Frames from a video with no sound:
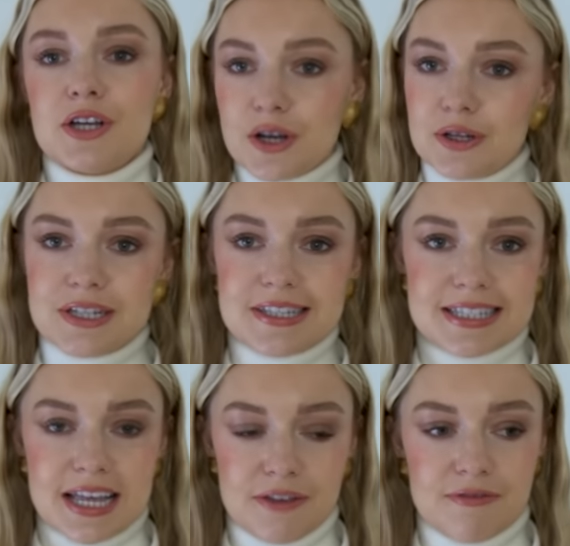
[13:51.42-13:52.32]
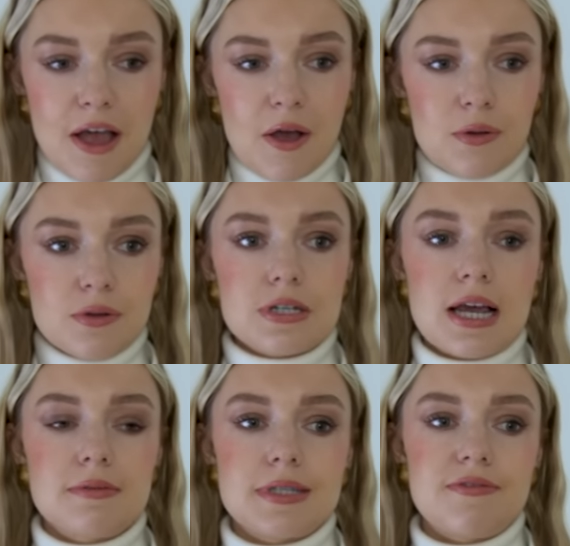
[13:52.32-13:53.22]
gold and silver all
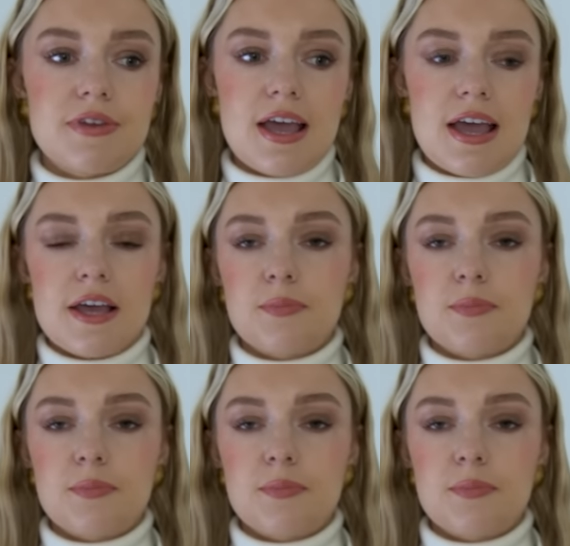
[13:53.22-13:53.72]
times of year,